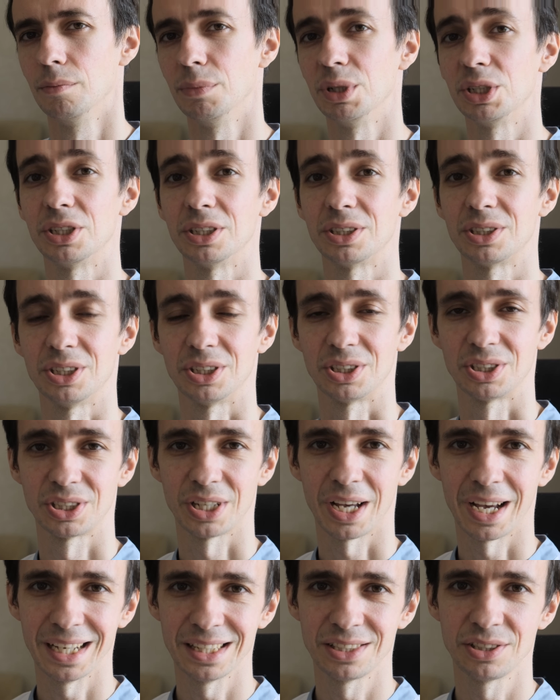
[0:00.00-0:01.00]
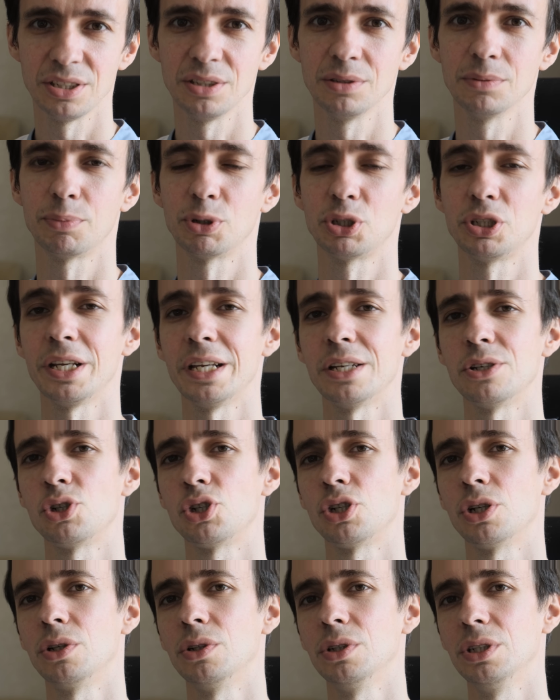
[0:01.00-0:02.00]
metastasizing
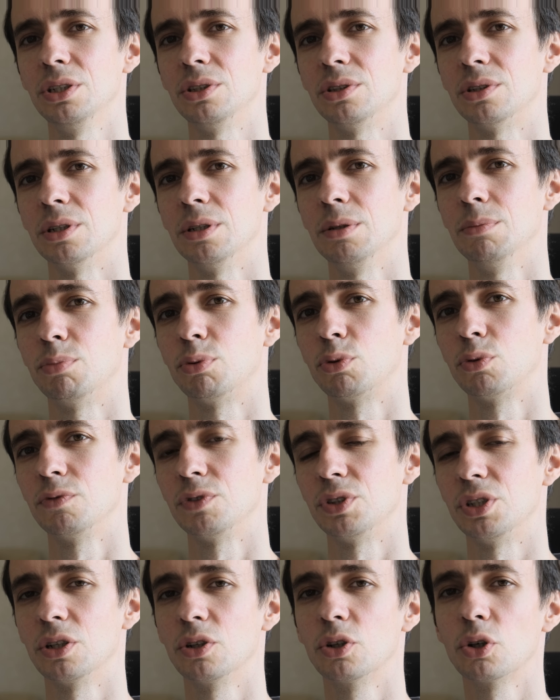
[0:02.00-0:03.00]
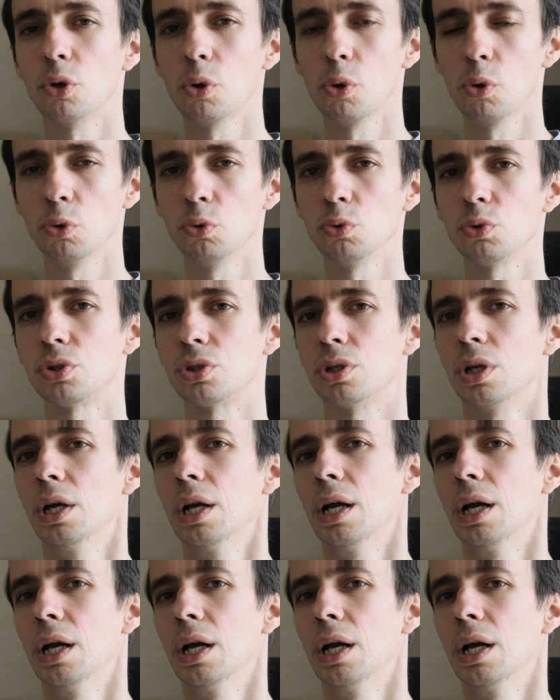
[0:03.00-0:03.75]
potential, it improves the growth,